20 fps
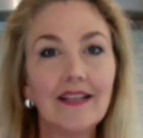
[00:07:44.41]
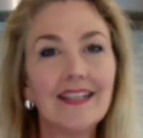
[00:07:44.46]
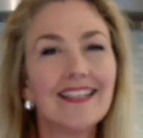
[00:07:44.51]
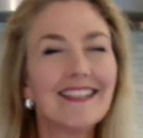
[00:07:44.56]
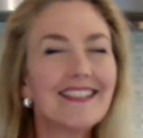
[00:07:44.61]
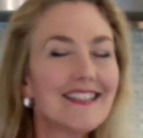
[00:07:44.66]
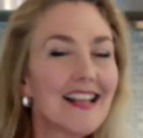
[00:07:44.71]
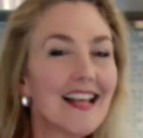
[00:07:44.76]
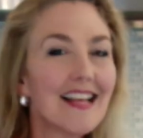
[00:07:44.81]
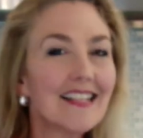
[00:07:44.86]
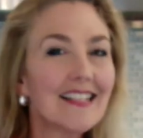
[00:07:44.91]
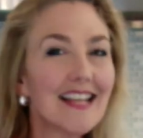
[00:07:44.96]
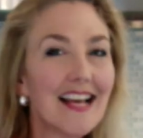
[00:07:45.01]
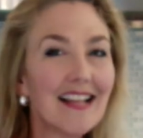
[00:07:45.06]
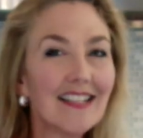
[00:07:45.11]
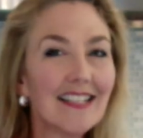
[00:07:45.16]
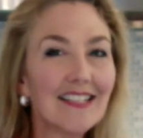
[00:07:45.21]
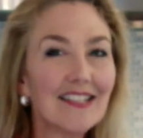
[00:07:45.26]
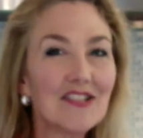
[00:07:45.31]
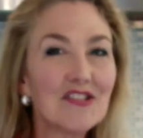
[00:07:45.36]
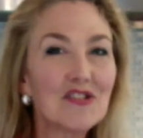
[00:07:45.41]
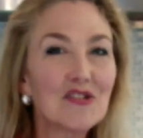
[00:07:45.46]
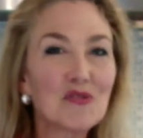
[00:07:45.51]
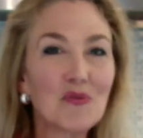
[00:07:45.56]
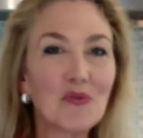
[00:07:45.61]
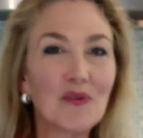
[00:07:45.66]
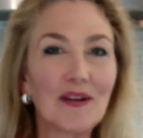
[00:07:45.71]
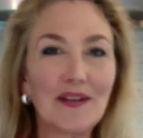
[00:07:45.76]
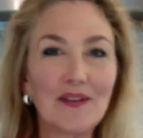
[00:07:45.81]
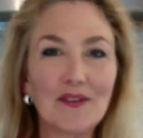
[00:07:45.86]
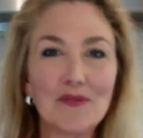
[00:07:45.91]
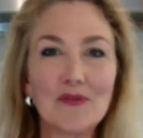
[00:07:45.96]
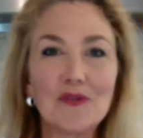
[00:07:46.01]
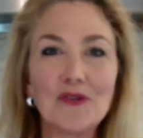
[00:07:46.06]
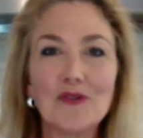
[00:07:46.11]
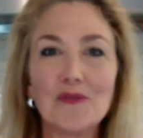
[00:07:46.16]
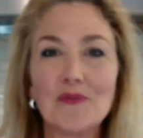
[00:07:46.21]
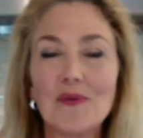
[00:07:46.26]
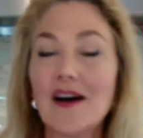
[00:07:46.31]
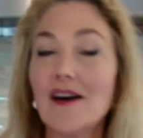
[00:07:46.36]
It's like telling a story
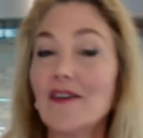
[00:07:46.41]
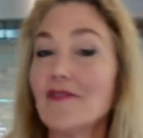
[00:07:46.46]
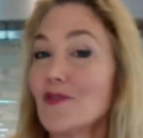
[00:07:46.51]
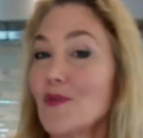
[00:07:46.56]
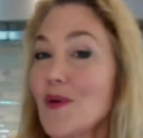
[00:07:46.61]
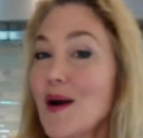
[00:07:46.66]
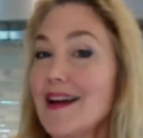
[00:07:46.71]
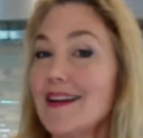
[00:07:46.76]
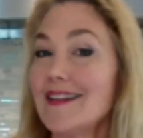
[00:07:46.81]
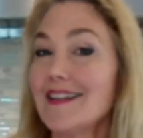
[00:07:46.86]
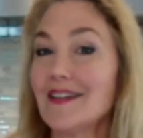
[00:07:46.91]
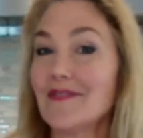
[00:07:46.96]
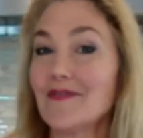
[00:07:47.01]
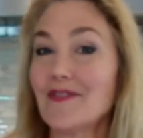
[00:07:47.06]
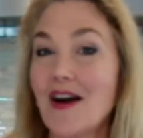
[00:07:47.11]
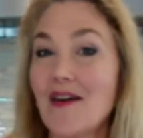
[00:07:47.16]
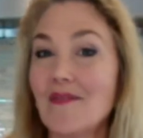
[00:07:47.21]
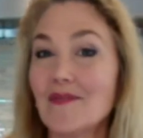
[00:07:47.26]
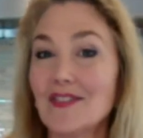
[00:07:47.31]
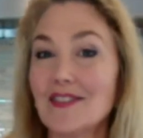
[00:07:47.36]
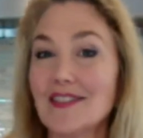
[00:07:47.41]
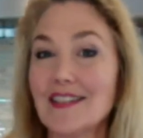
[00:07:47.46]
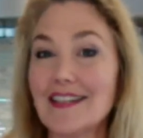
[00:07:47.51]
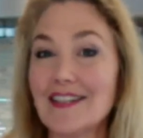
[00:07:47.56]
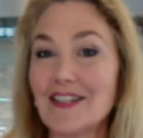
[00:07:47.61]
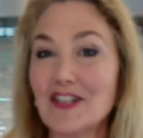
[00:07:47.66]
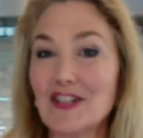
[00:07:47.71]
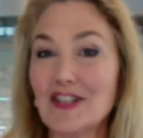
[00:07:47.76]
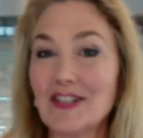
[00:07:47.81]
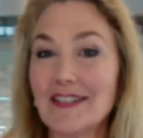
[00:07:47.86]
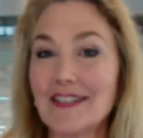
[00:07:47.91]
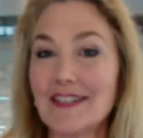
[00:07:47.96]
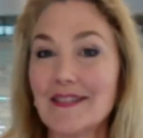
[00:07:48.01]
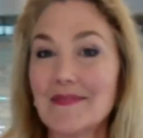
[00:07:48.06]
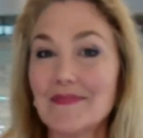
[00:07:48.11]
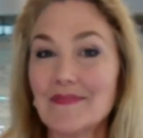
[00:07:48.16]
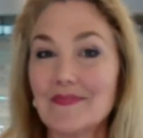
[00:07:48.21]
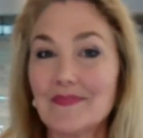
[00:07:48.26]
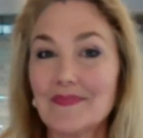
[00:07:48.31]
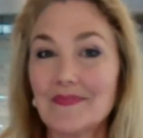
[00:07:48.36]
through a variety of conversations.
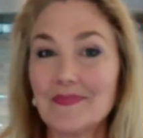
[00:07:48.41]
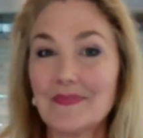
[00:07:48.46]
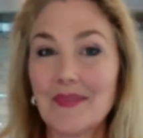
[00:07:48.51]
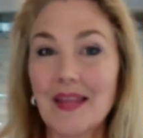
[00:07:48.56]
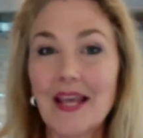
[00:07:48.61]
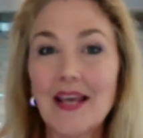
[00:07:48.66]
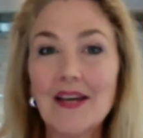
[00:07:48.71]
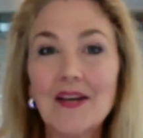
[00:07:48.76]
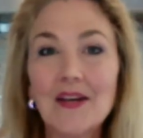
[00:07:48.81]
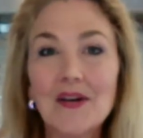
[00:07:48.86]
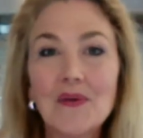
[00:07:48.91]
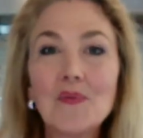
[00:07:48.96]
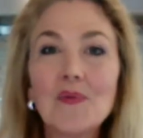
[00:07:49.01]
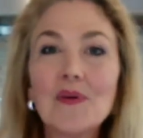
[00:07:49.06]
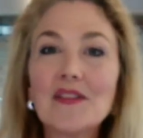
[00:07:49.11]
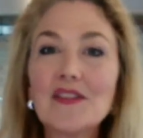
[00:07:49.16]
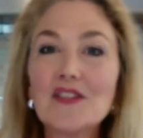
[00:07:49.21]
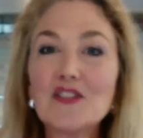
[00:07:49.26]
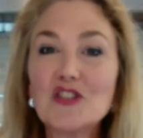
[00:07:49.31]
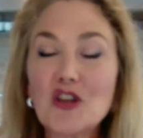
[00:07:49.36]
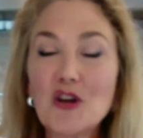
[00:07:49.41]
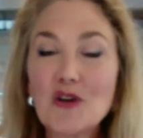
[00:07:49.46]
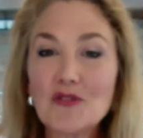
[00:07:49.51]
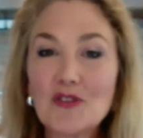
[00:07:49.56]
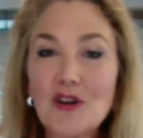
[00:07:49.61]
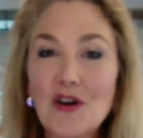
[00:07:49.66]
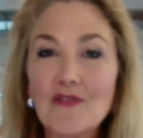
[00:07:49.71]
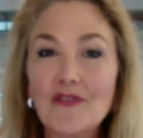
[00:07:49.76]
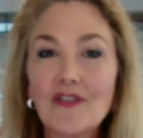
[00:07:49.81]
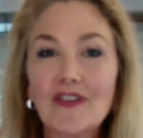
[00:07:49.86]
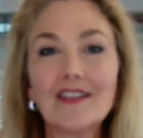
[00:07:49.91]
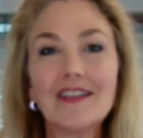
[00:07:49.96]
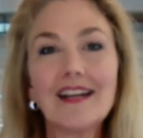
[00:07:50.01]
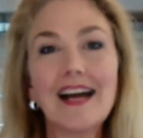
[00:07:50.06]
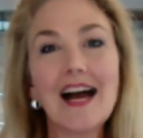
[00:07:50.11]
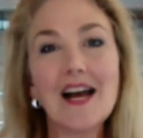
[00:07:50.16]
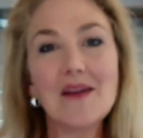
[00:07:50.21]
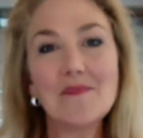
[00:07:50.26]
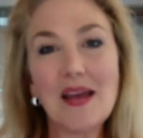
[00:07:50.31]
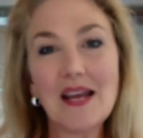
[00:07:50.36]
When the show's over,
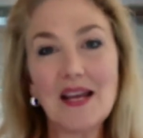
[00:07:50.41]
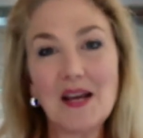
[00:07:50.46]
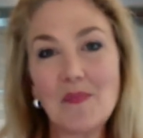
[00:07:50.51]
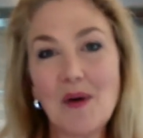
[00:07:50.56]
I make a